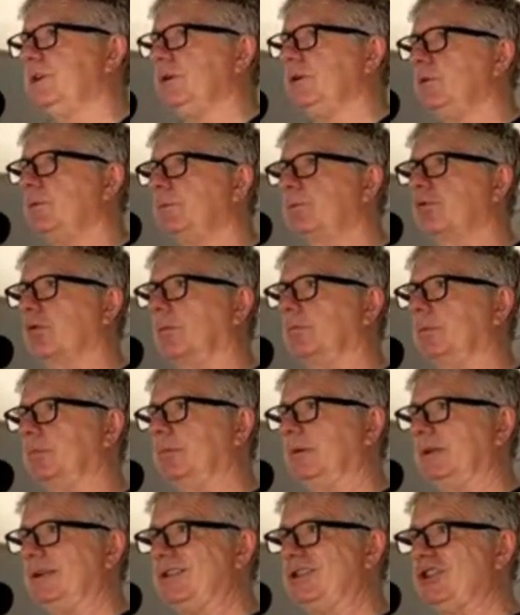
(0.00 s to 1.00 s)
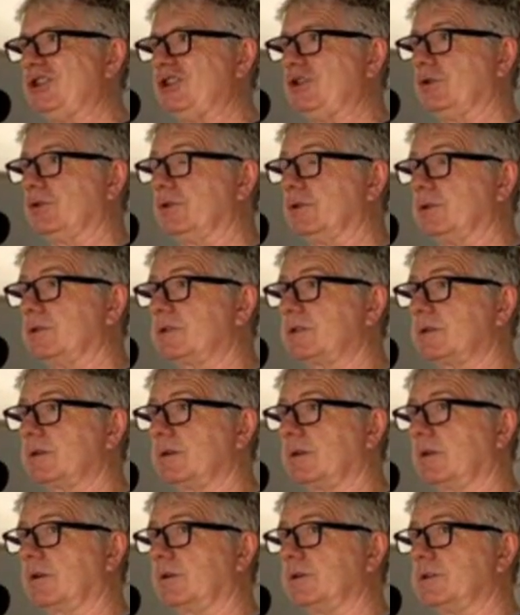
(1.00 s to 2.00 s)
you probably shouldn't
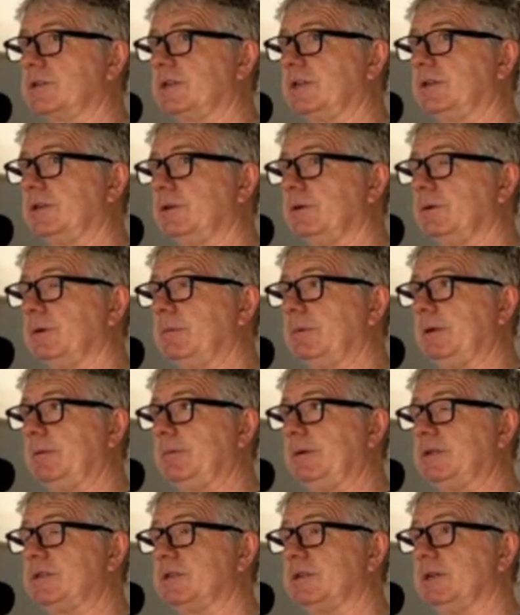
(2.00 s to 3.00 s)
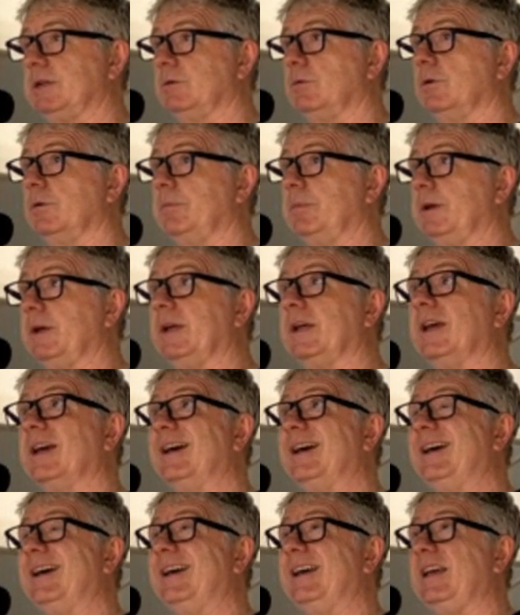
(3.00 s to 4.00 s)
consider doing PPC would be
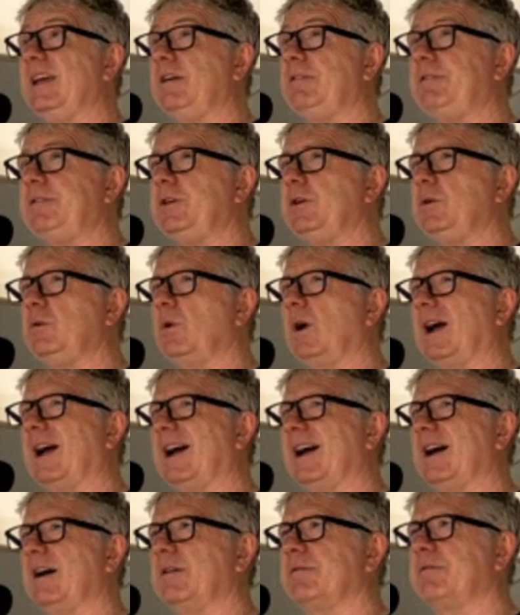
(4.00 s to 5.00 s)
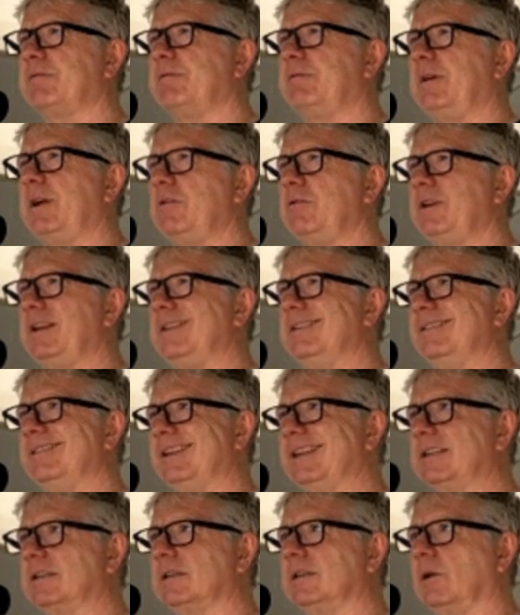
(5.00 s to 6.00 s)
if you have very
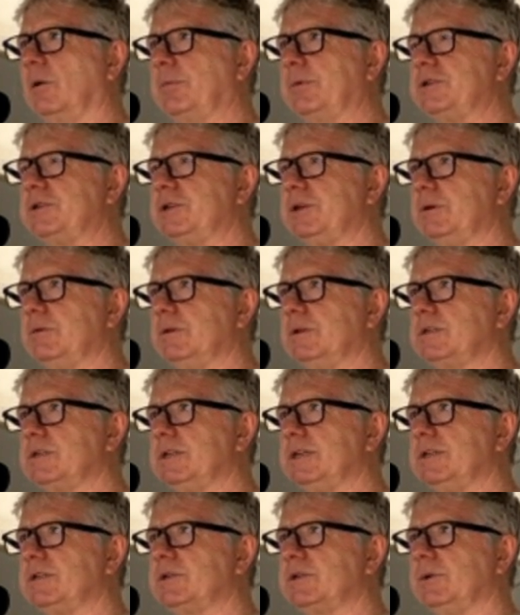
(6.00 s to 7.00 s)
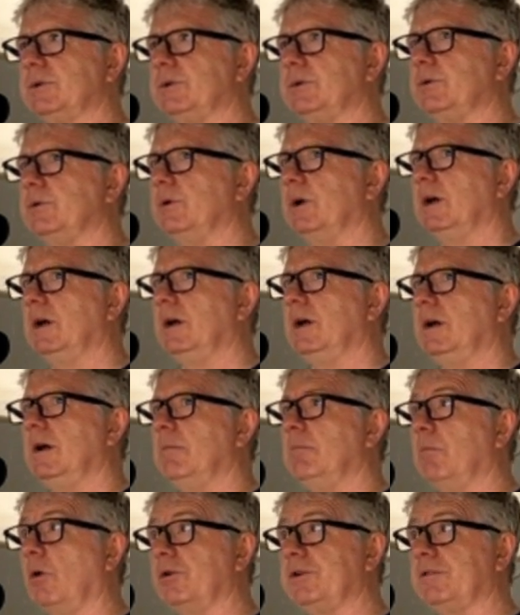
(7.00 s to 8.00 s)
little opportunity to
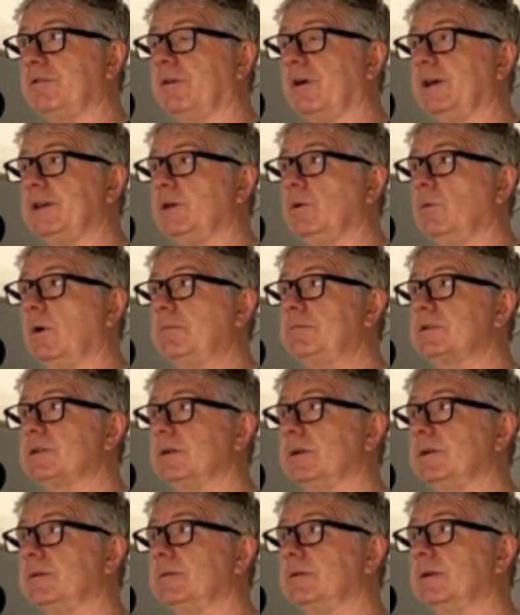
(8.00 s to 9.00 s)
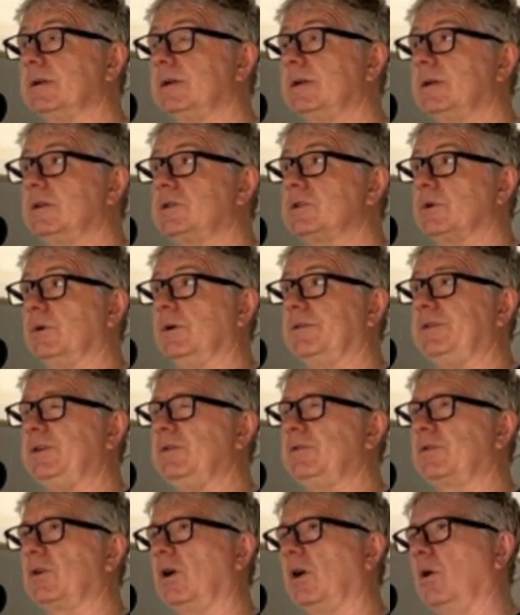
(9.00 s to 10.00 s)
modify your website. So if
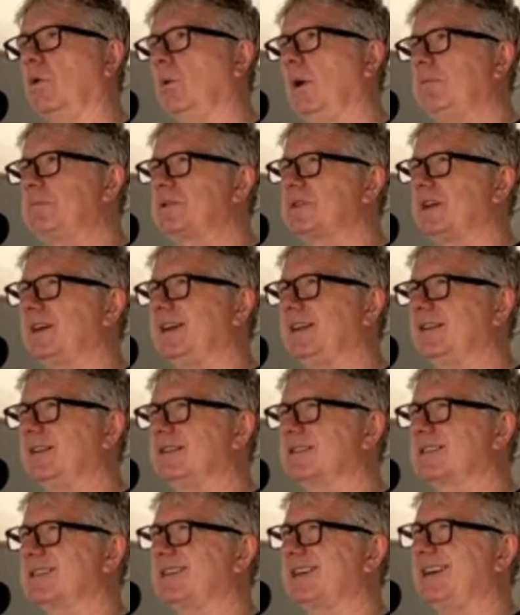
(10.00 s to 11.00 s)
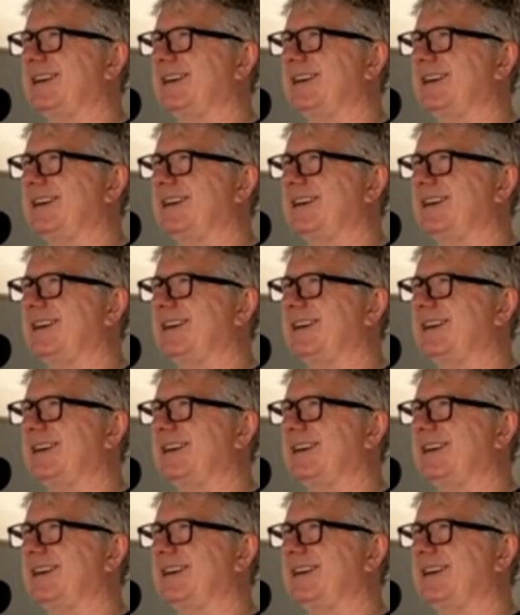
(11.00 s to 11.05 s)
you've got a website that's